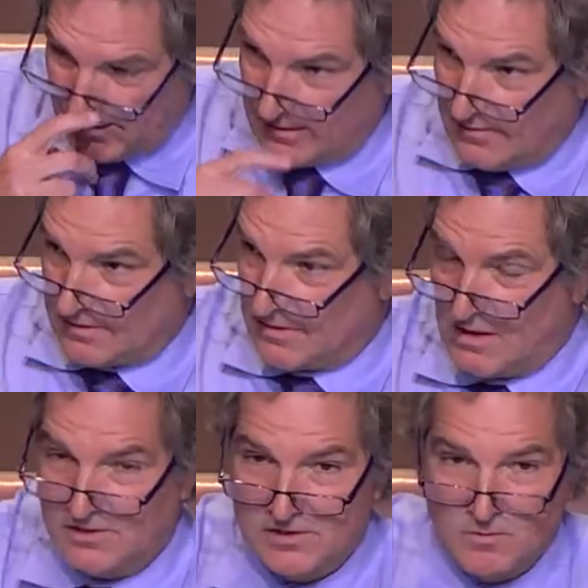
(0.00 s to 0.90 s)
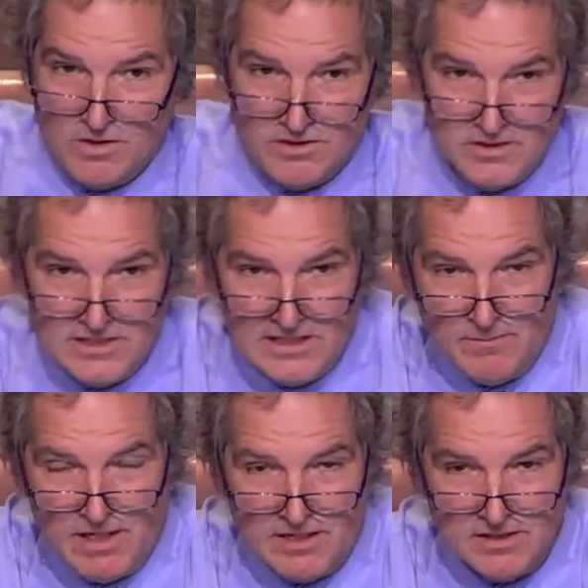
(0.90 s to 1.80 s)
You know, as long as one
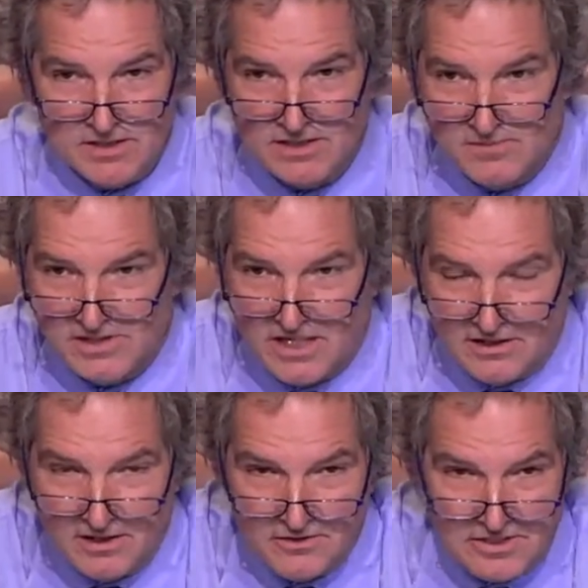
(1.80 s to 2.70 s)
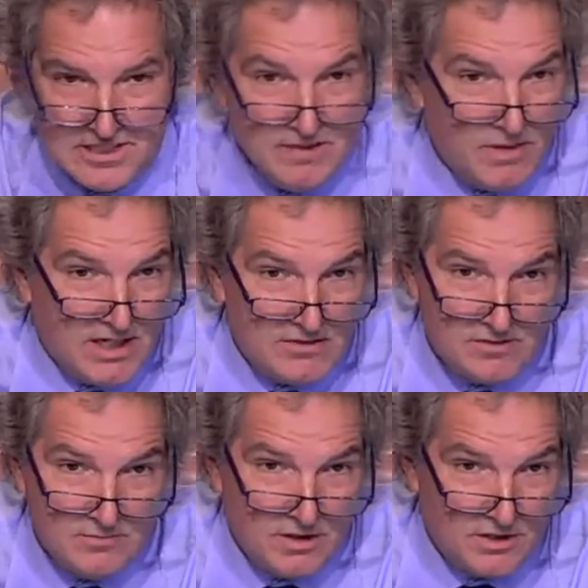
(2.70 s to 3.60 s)
teammate doesn't upset another teammate
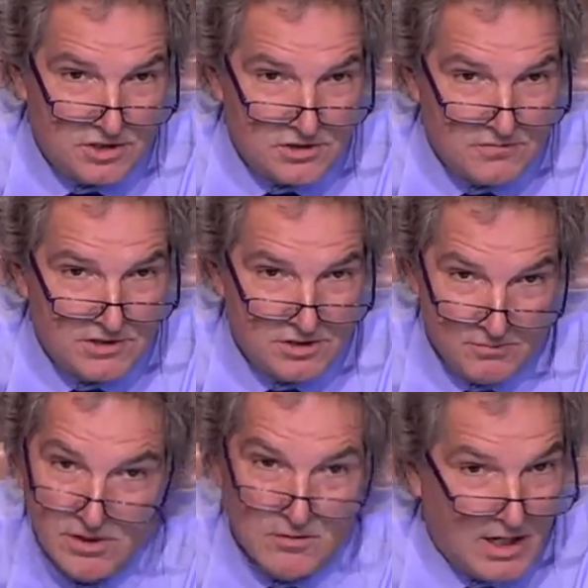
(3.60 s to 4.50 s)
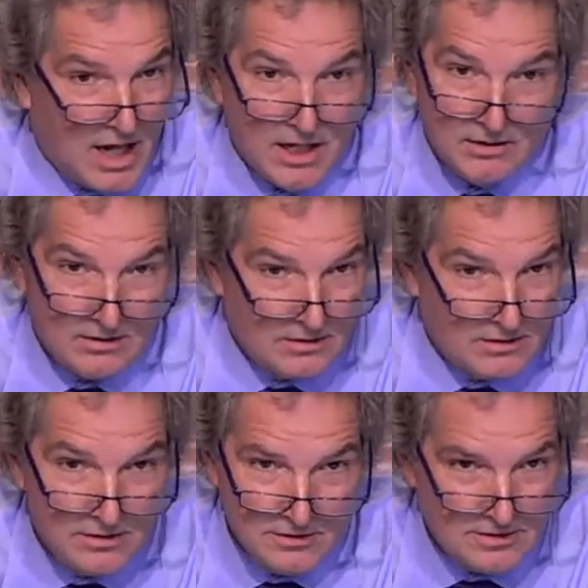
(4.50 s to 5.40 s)
too much, we should be okay.
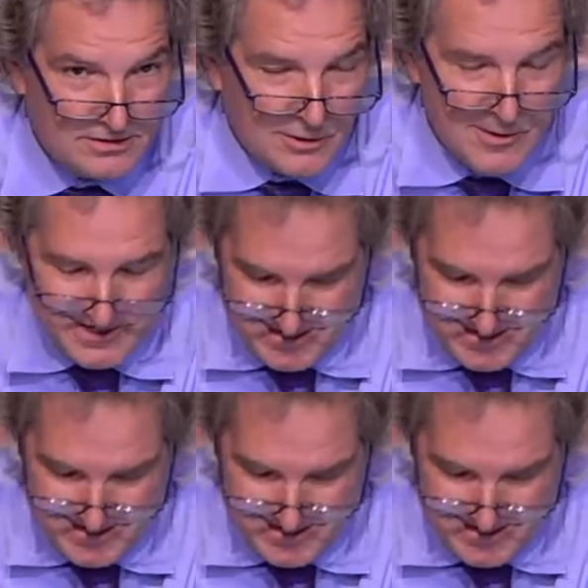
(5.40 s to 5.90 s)
So,